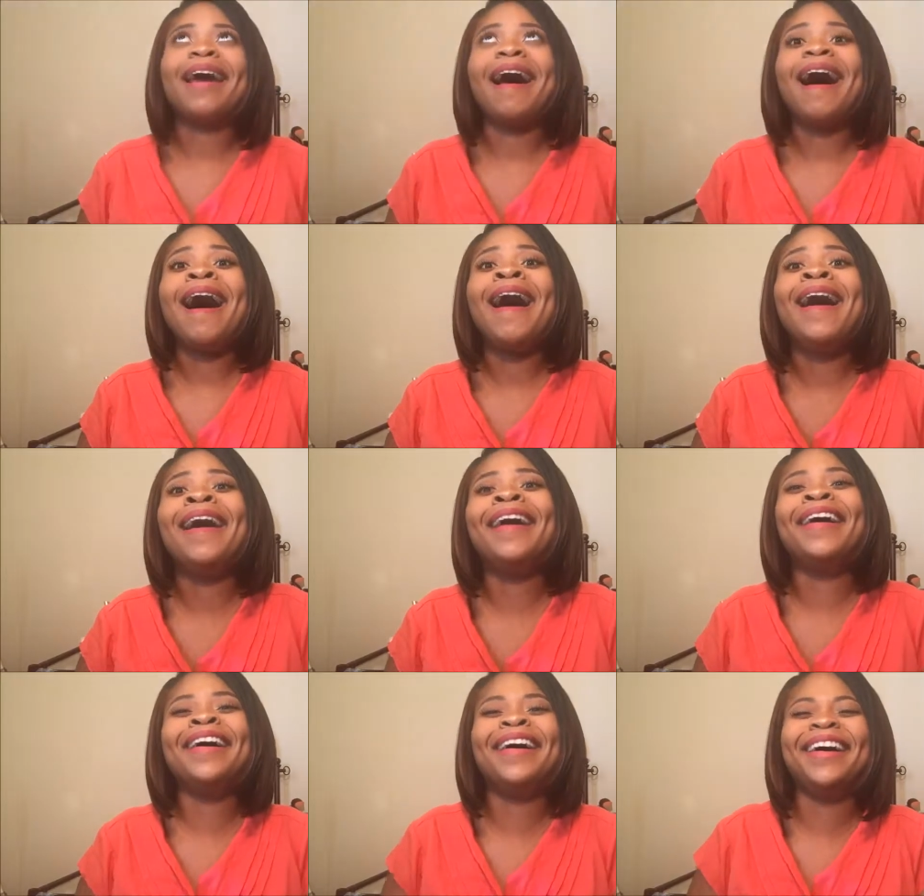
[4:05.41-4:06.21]
god.
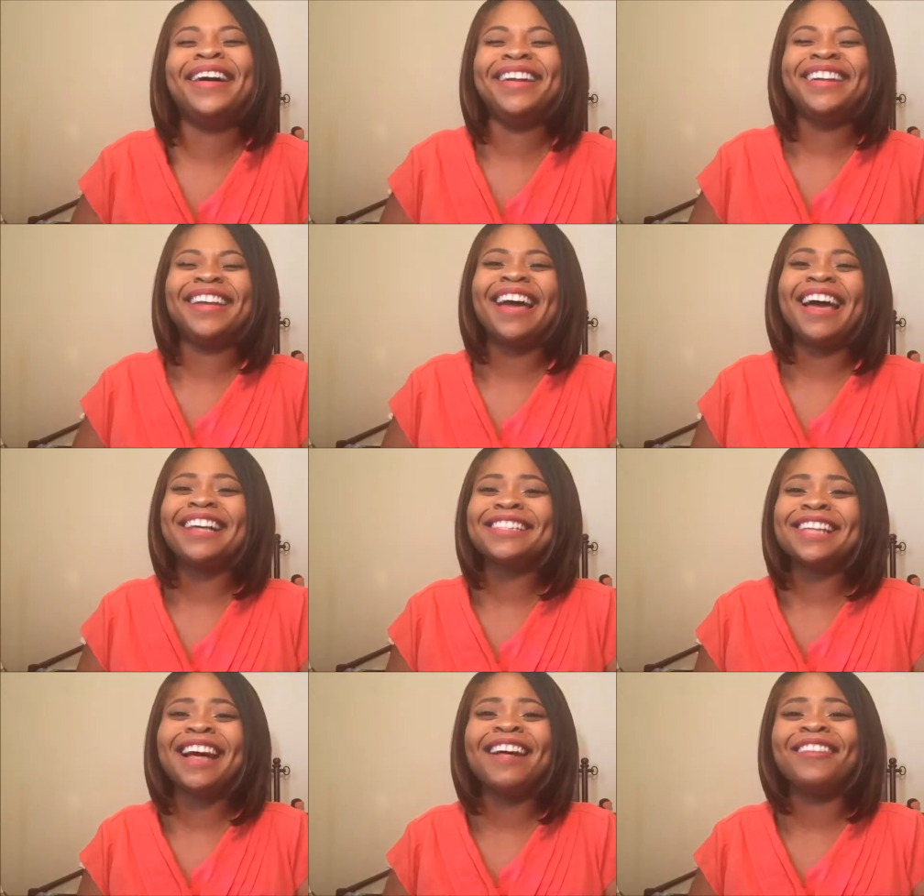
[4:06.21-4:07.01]

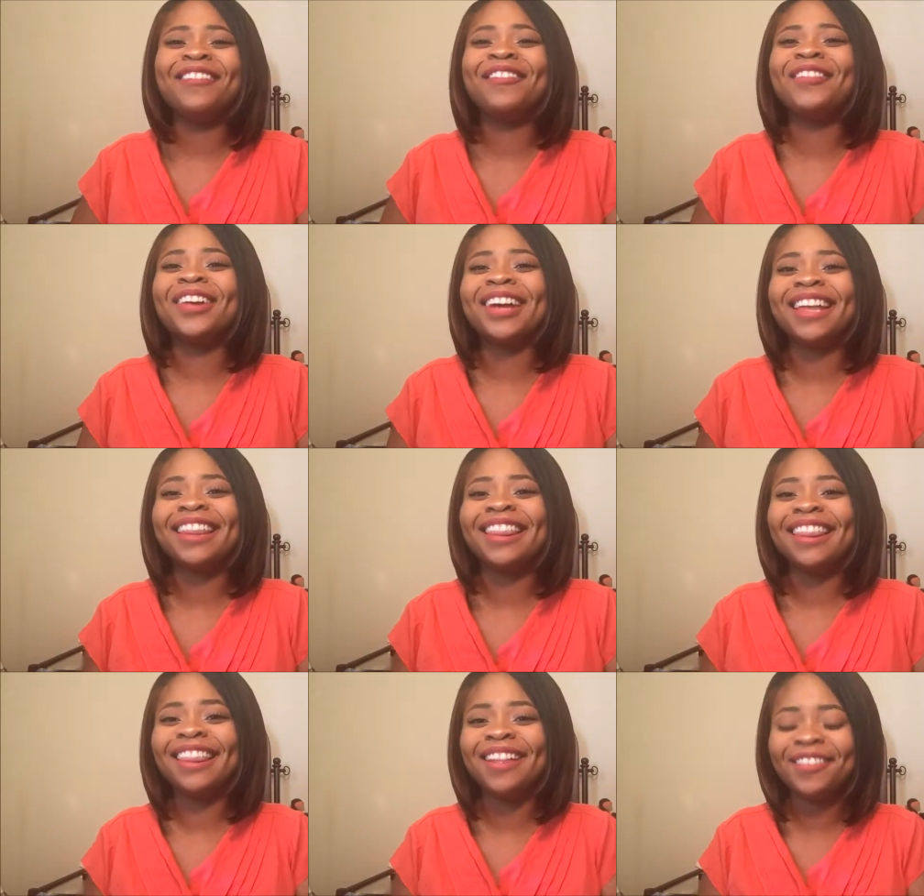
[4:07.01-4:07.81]
guys, I freaking
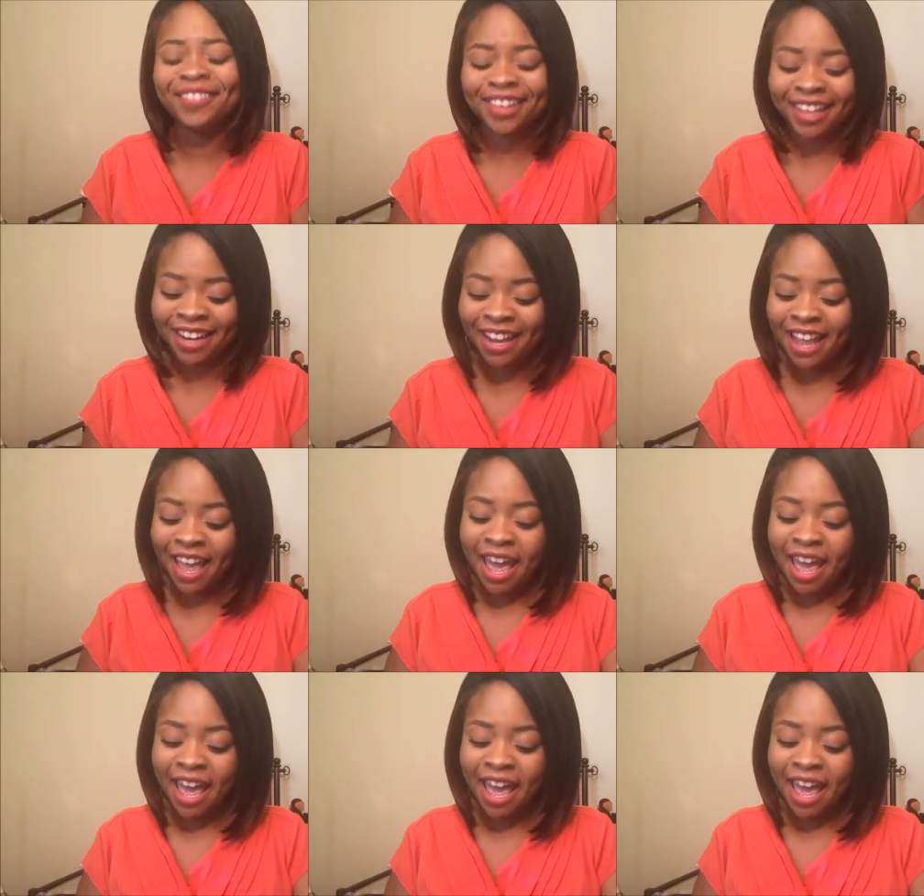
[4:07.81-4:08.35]
love it.